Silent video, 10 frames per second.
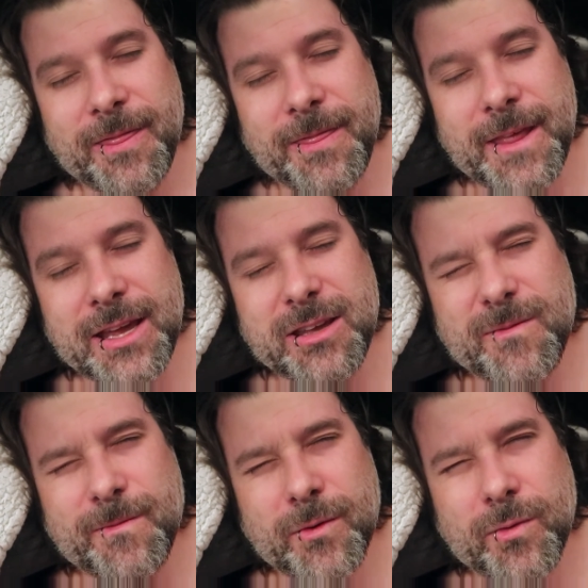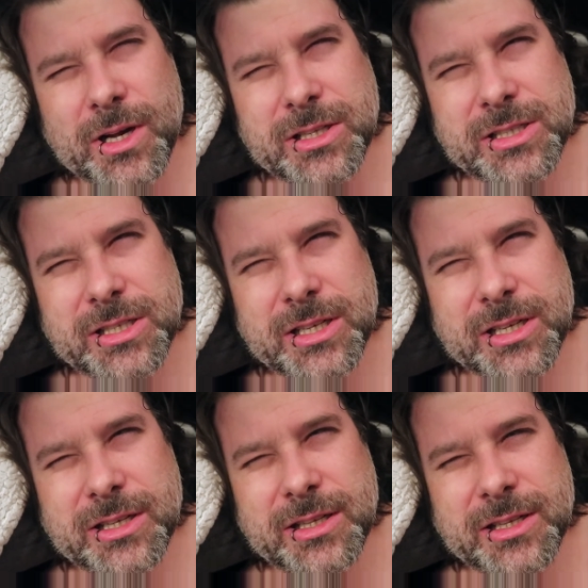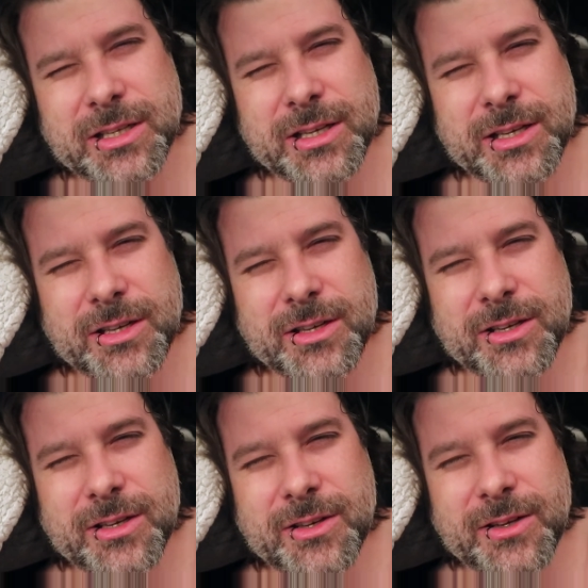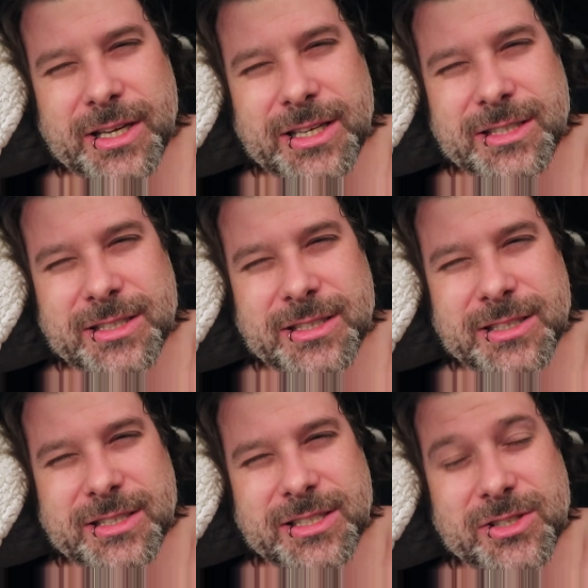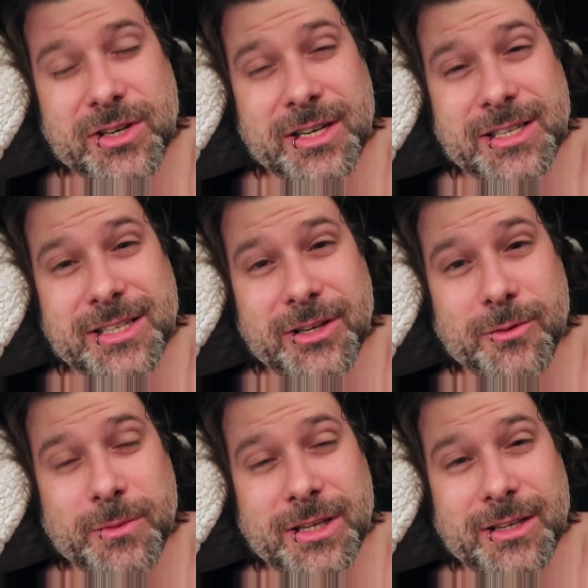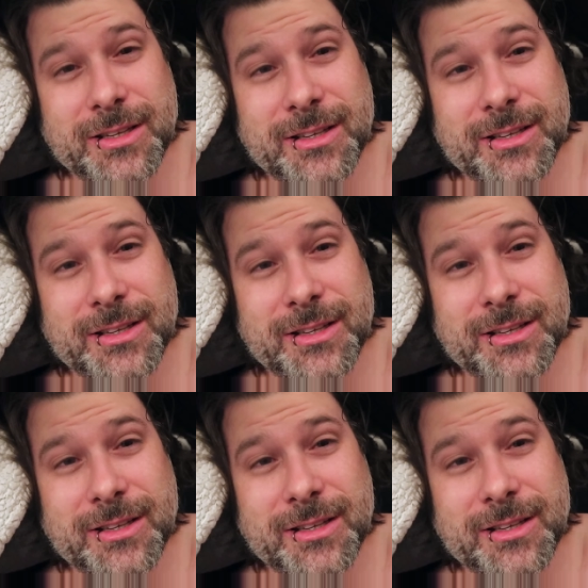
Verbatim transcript: Thank you for watching. Good night. She's trying to tickle me